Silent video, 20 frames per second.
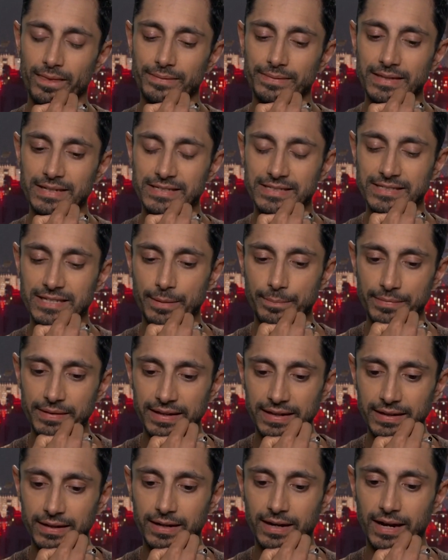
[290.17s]
there's
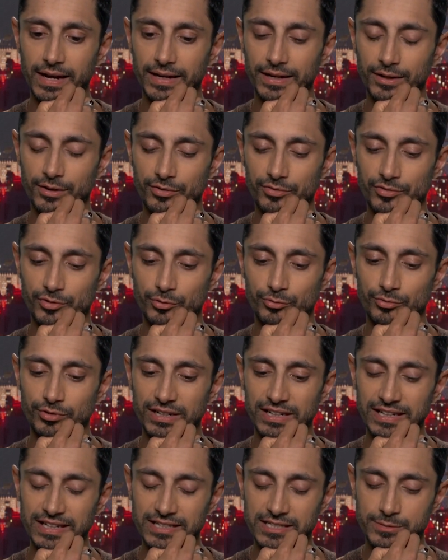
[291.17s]
something kind of
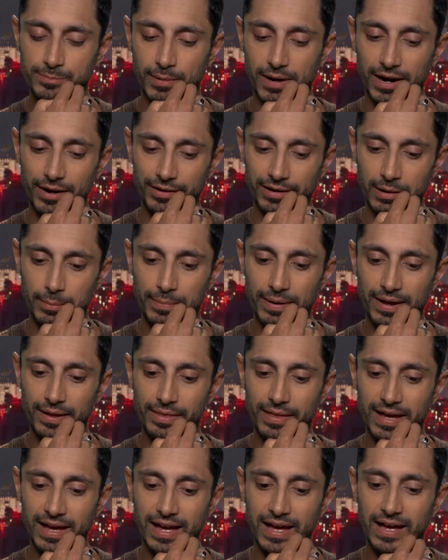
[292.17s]
really inspiring about
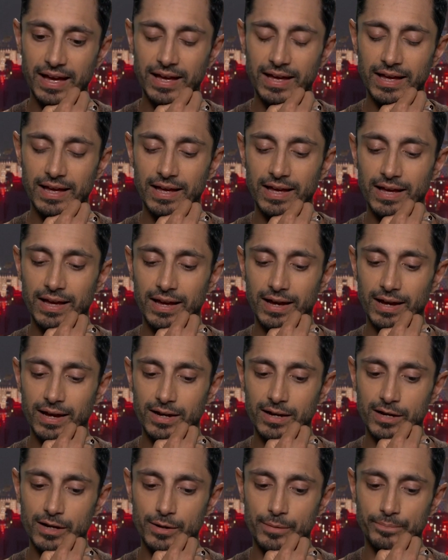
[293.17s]
that
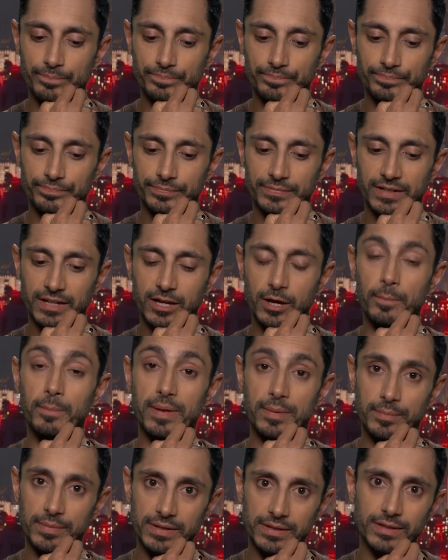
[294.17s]
um,
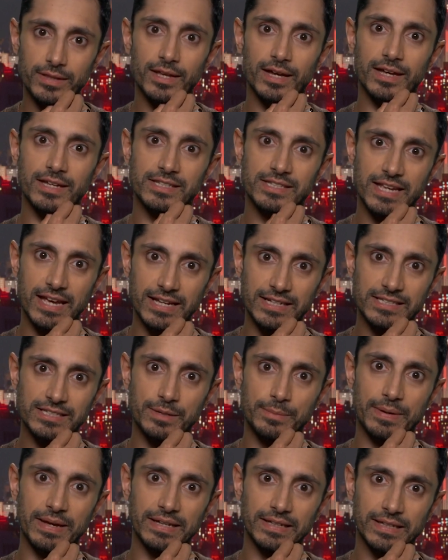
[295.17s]
commitment that it takes
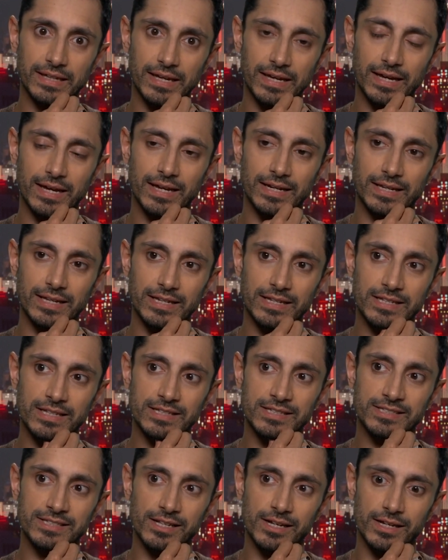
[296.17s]
to make it. And it,
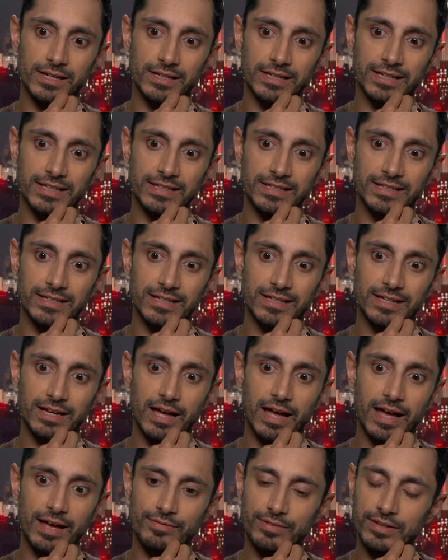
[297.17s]
it's certainly,
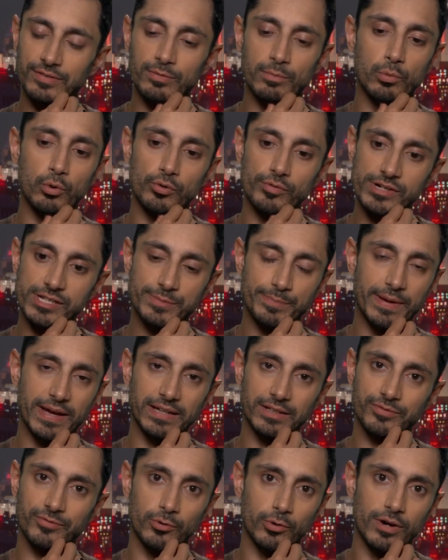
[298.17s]
I have even more
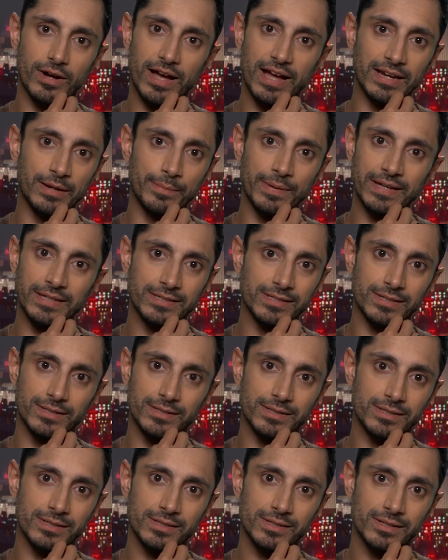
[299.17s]
respect for
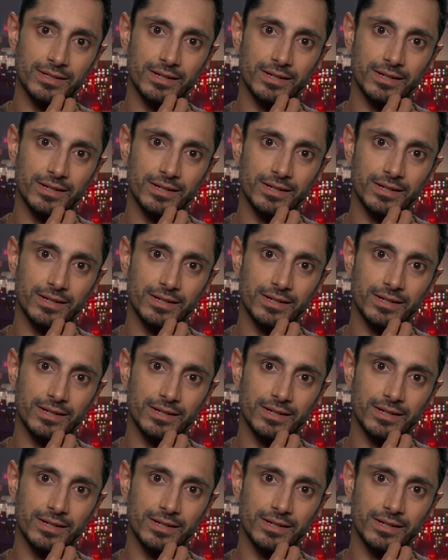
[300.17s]
animators